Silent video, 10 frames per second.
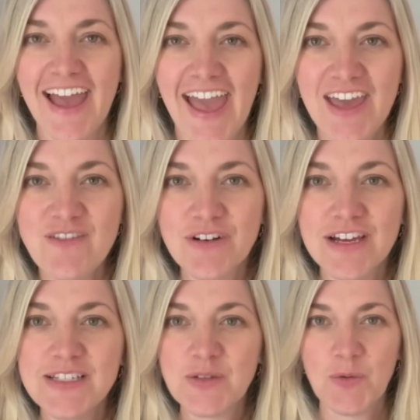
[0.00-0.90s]
Hey
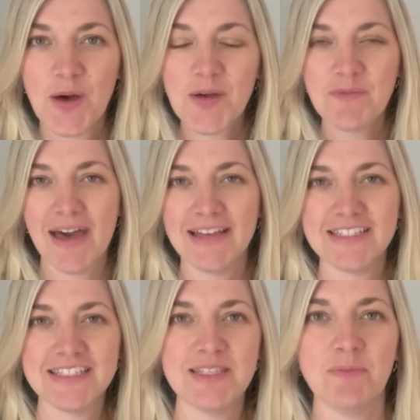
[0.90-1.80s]
friends, welcome back
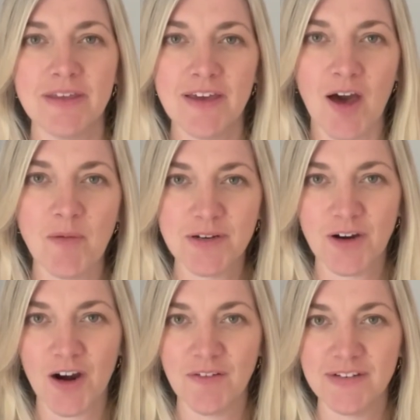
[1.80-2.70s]
to Simply Home and
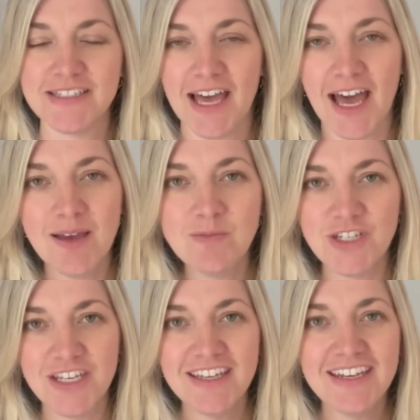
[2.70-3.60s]
Harvest. I'm
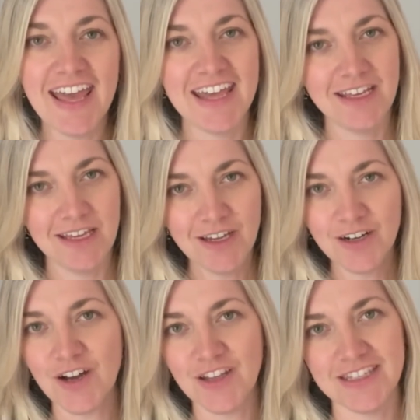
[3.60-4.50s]
Jen, and
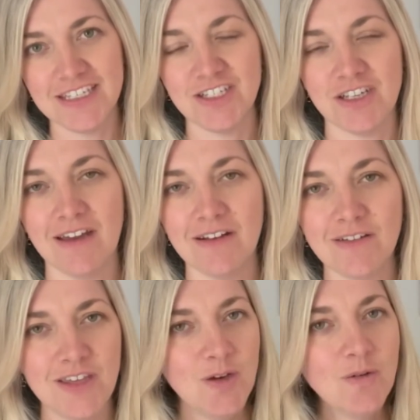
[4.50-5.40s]
here on this channel
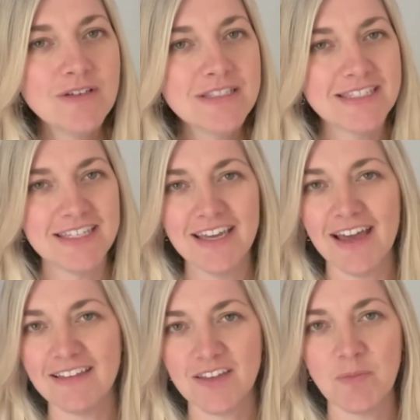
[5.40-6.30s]
you will see
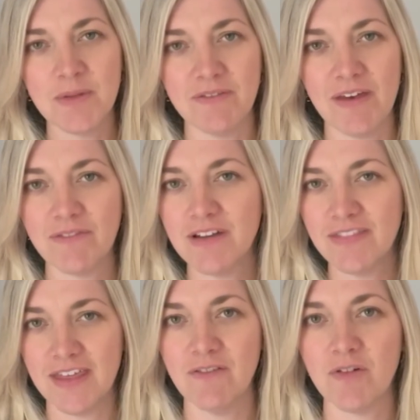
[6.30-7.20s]
a little bit of
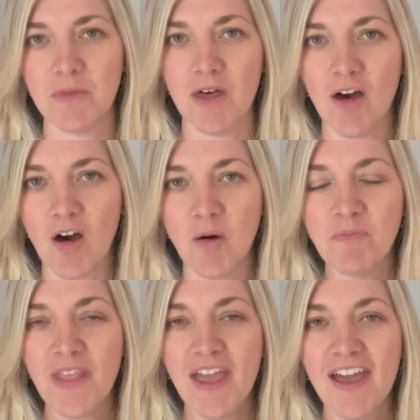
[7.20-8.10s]
everything from the home.
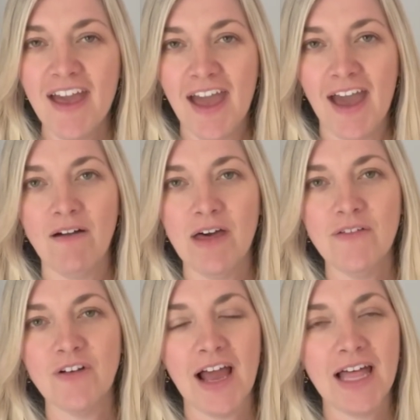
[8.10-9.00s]

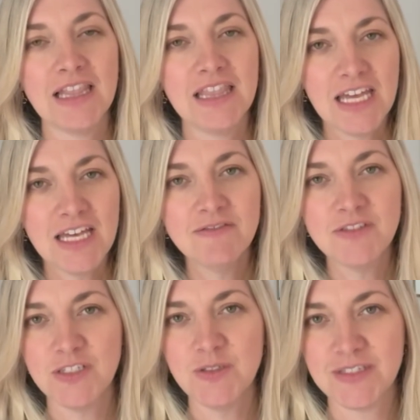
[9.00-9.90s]
However, I love
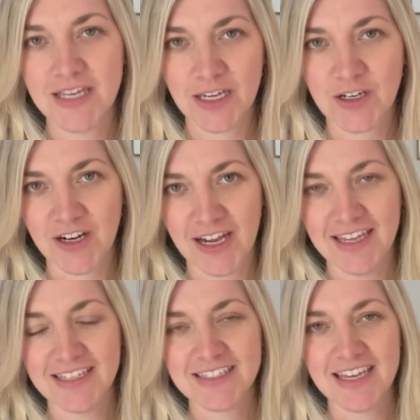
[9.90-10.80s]
to
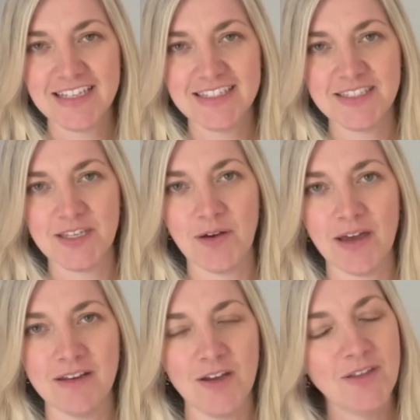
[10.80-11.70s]
decorate, and so
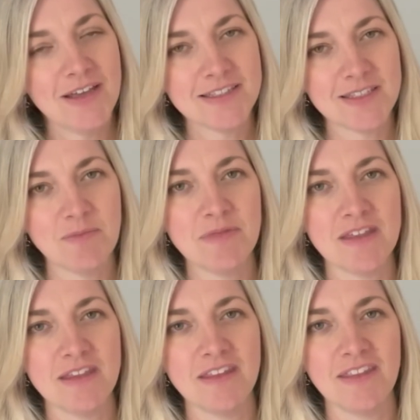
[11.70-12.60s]
I know that's
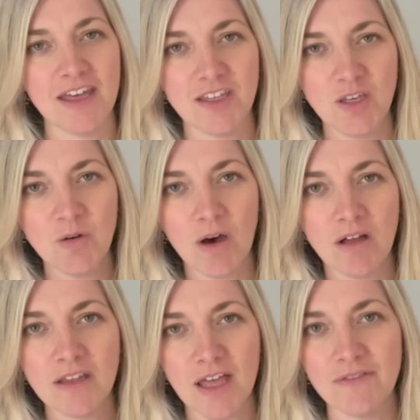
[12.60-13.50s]
something that you
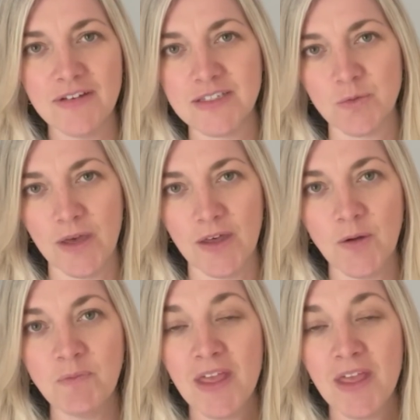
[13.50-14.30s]
all love as well.